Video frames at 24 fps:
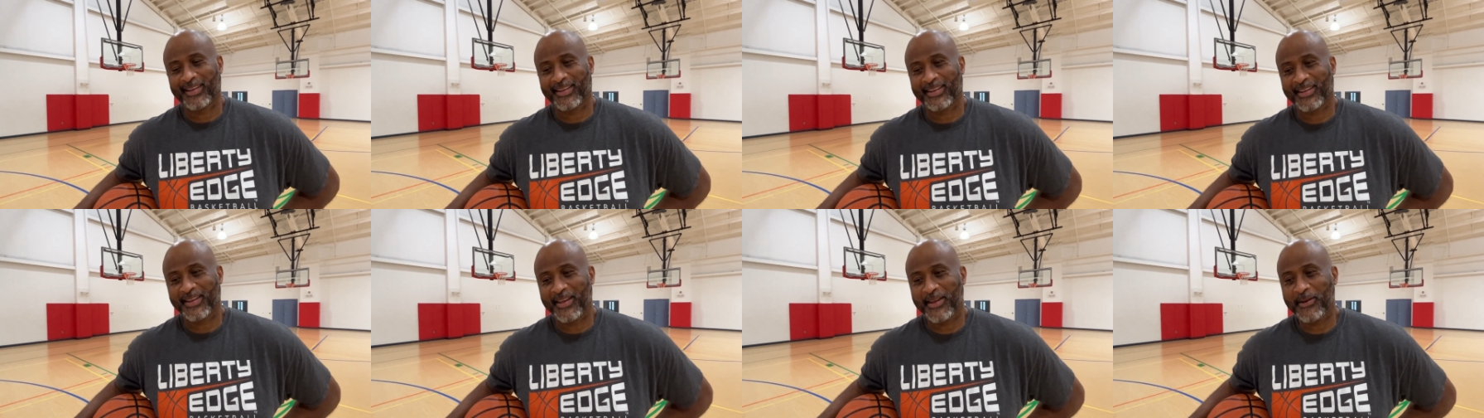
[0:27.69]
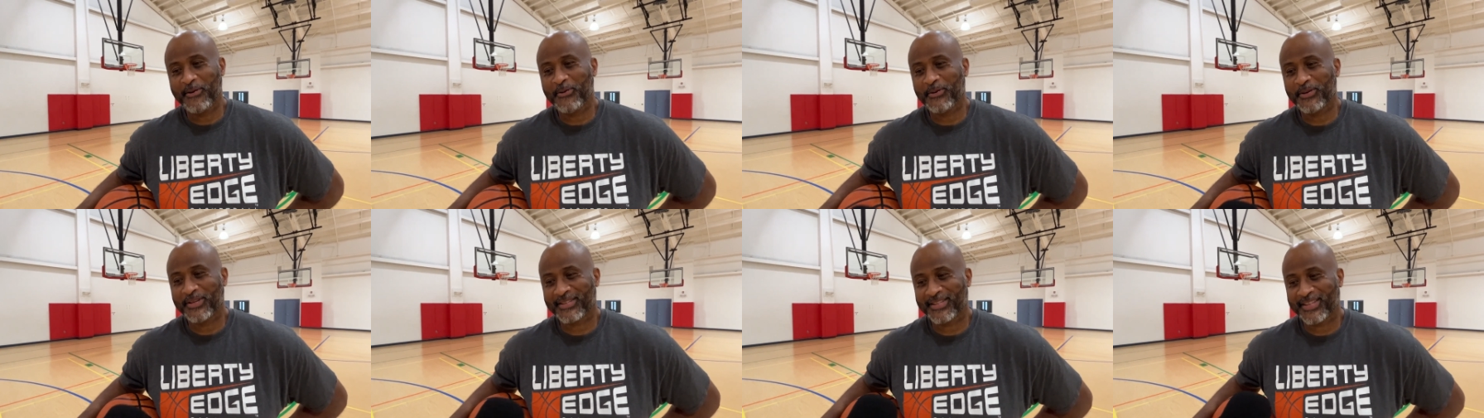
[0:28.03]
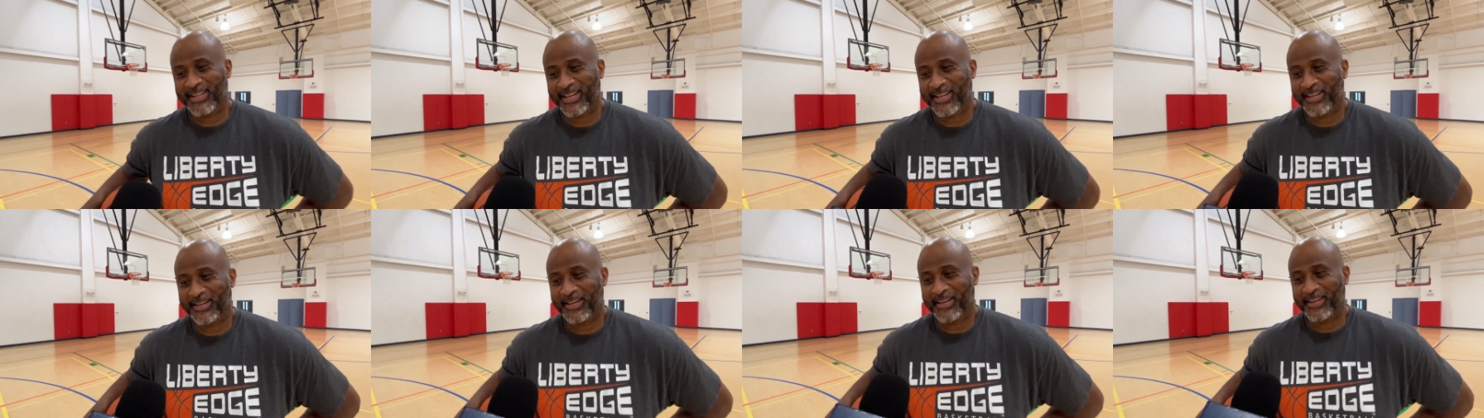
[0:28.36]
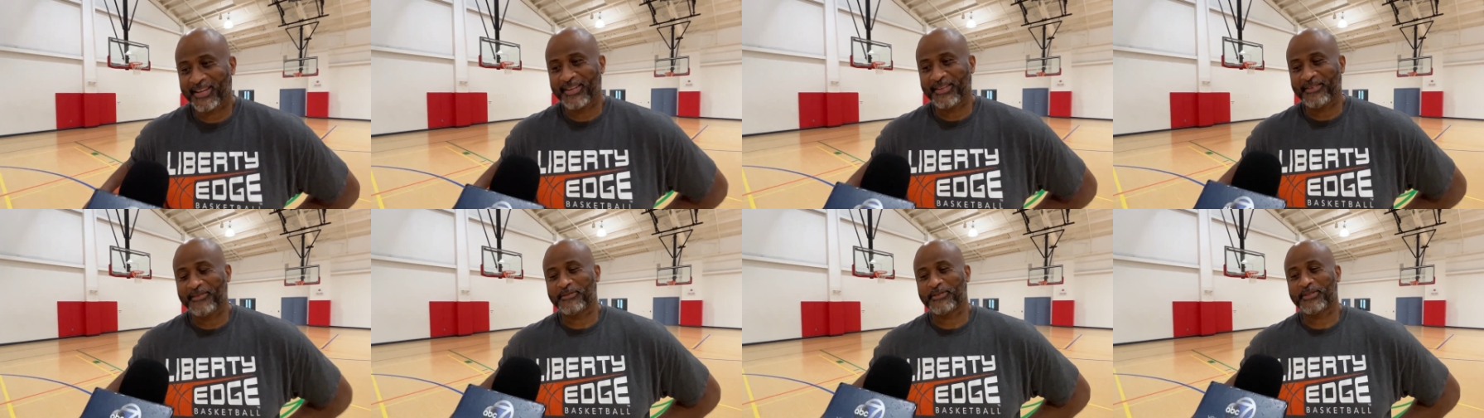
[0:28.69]
It was, it,
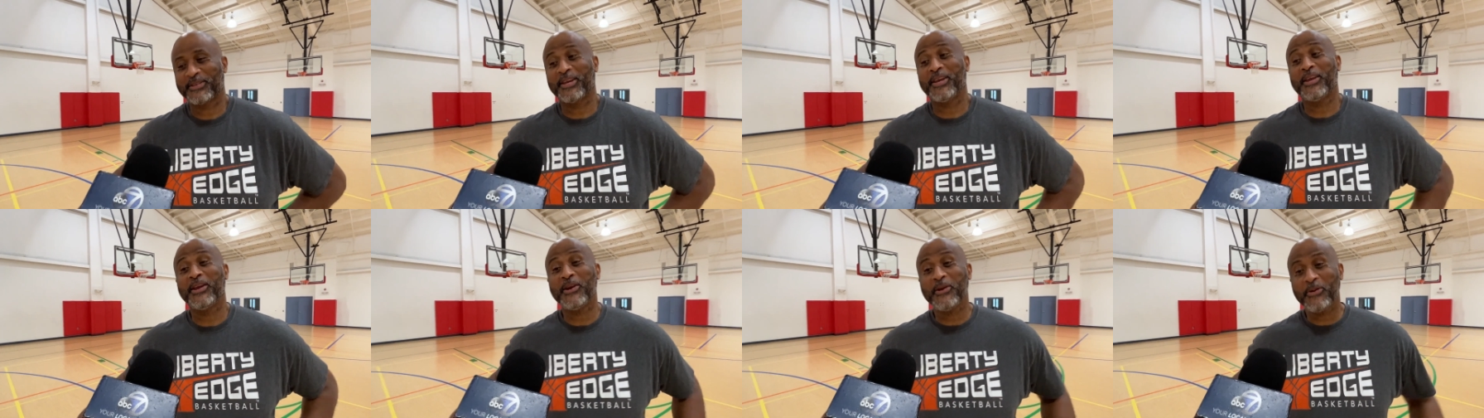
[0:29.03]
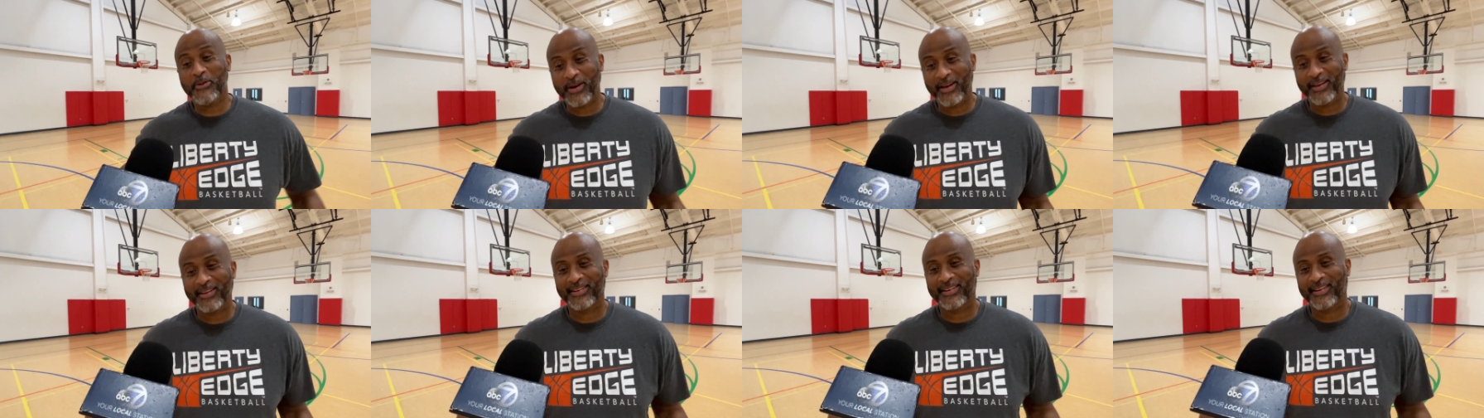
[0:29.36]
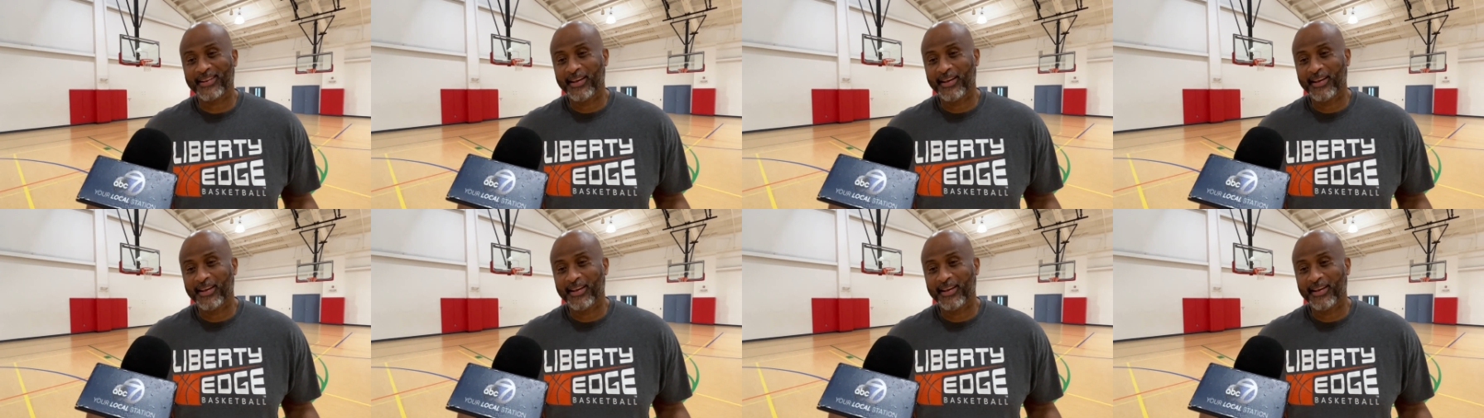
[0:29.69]
to hear it